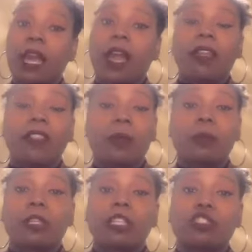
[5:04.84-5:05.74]
And
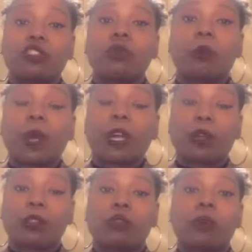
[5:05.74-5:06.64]
that will get you
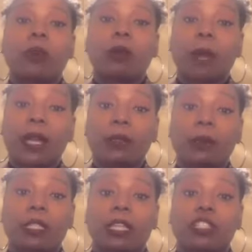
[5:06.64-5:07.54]
quicker to a greater
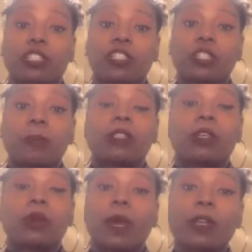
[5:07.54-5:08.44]
relationship, and
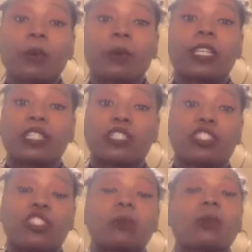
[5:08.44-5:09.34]
the greater
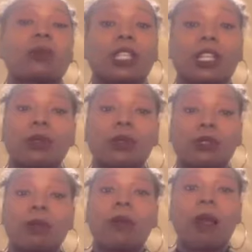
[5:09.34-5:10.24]
relationship will get you
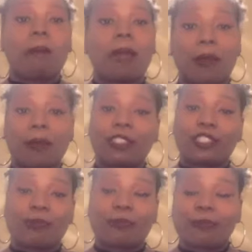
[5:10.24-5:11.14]
to a
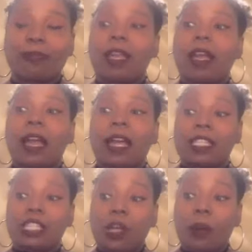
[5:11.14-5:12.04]
marriage.
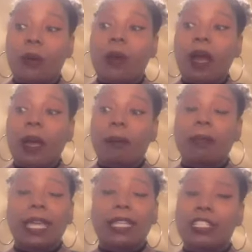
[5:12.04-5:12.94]
So,
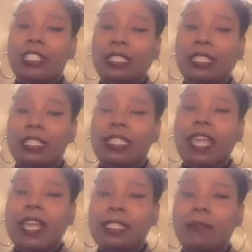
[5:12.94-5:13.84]
and
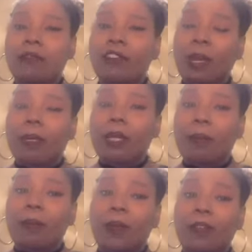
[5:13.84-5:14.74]
that's very
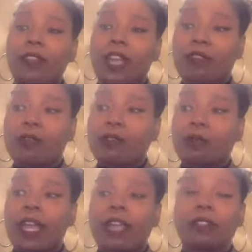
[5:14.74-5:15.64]
important that you
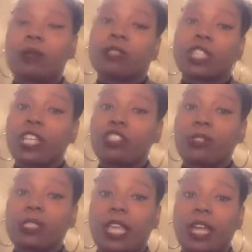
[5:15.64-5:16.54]
do that. Don't change
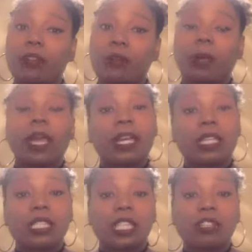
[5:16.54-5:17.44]
your schedule and
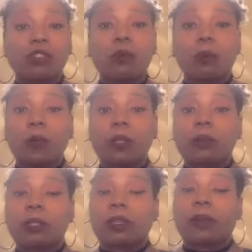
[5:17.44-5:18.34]
continue
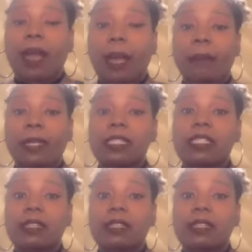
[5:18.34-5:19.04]
on with your habits.